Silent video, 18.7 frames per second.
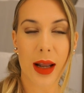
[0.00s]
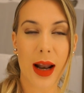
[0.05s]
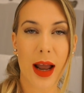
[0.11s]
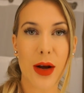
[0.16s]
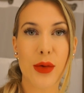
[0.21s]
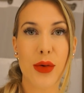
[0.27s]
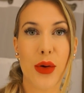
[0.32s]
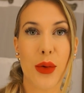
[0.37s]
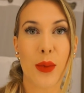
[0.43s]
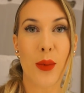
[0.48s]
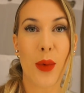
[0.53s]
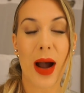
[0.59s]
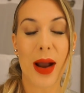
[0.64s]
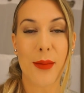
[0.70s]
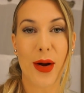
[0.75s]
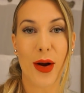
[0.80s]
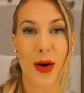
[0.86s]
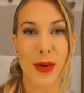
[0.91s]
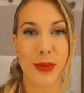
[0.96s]
I don't know
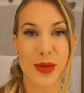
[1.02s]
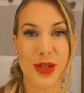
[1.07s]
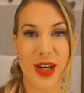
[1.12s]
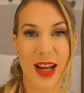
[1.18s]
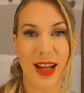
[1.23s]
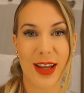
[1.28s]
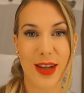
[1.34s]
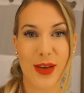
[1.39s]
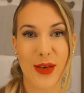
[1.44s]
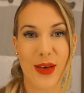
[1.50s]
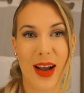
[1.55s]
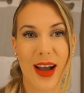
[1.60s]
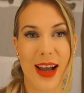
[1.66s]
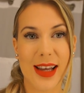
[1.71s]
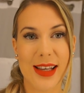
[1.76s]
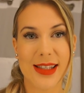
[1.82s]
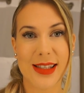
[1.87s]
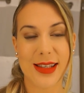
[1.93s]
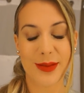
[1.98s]
why my arm's shaking, you
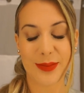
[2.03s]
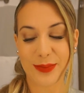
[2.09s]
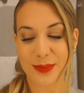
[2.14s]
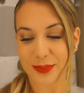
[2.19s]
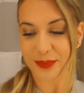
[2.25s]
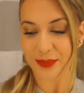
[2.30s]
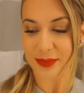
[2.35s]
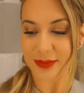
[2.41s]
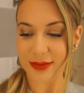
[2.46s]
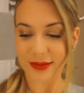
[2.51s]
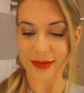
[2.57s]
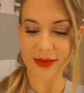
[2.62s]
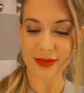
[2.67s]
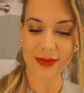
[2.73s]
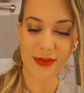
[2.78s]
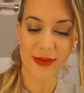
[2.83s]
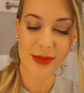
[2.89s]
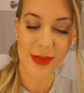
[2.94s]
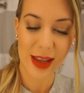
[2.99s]
guys.
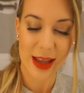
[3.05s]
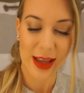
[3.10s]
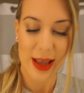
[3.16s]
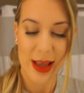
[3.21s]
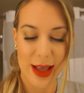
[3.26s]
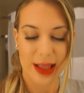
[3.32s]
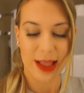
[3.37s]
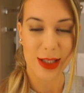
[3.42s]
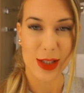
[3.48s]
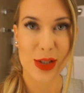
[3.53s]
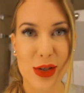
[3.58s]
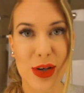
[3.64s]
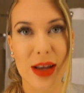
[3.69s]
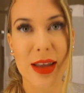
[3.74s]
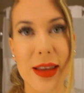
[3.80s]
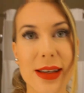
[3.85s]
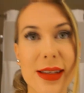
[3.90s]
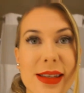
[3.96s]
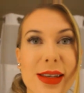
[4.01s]
Let's
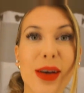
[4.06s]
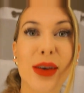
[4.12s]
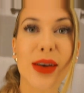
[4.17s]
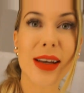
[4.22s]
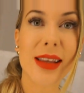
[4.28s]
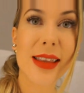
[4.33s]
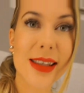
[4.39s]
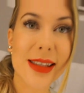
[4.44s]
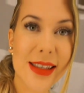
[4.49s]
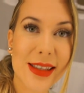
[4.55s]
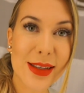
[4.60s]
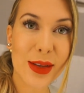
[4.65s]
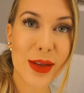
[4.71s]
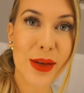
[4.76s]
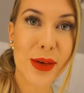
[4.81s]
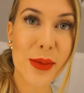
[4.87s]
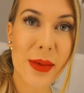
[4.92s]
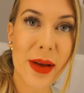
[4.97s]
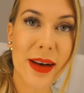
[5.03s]
try this. Okay, this is a
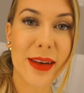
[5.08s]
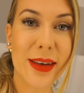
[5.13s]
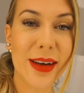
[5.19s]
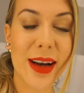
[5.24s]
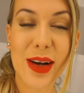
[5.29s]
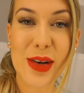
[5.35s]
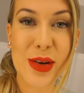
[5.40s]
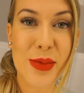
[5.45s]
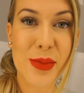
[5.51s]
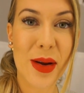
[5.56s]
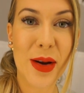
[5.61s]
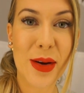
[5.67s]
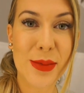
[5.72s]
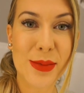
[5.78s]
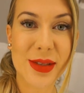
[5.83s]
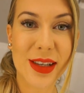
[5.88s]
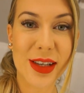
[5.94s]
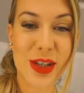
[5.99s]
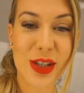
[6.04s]
little better. I don't know, my
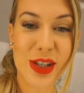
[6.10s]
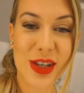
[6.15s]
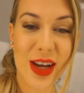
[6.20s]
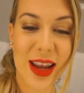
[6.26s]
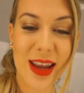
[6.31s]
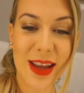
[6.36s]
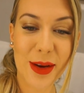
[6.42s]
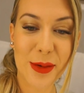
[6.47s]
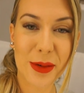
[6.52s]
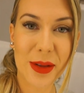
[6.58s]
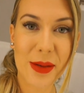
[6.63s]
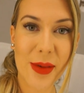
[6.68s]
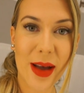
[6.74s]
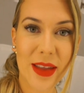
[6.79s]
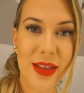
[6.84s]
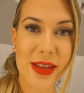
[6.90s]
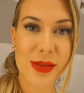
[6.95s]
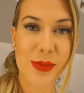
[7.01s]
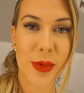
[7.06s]
arm's like shaking really
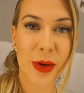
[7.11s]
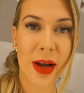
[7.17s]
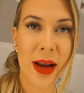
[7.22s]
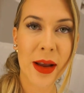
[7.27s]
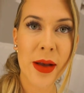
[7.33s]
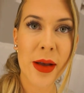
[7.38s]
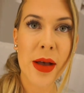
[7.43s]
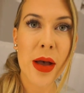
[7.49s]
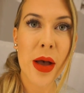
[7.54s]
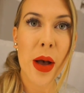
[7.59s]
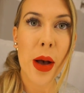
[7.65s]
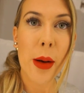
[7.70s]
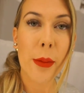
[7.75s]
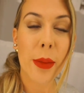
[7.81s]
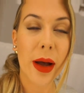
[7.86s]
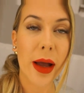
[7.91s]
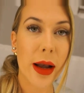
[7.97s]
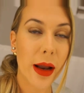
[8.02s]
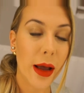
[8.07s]
bad this morning.
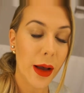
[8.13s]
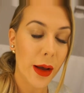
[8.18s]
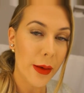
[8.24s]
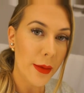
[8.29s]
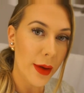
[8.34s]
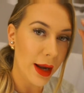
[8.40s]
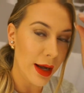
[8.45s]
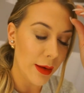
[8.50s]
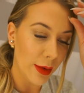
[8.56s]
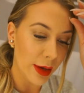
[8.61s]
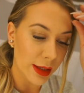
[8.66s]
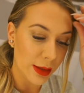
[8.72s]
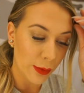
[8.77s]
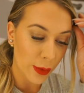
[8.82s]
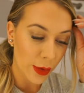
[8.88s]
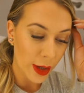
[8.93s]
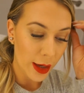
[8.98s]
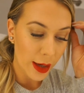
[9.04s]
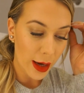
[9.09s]
But anyways,
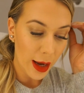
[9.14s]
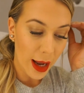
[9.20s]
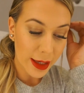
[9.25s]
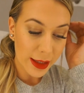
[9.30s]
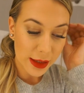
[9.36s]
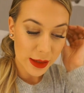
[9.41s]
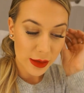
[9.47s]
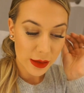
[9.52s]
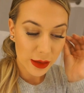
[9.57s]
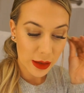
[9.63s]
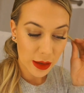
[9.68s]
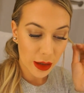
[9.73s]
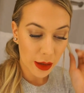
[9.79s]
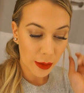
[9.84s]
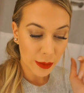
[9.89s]
I didn't